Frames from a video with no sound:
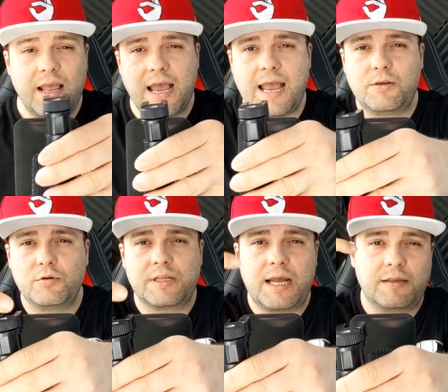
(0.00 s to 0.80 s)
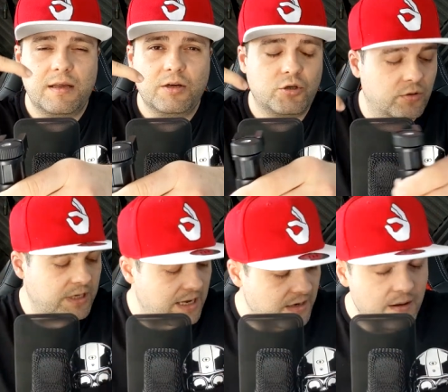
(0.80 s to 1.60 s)
and use that
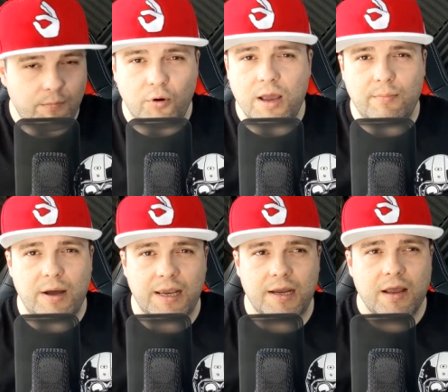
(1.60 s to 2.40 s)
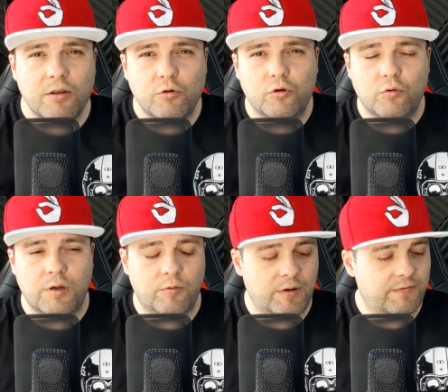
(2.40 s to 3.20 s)
shotgun Boya mic to do it
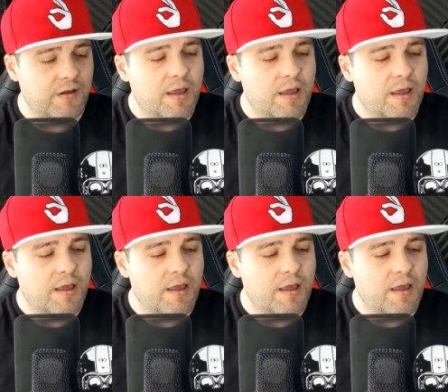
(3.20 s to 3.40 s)
with.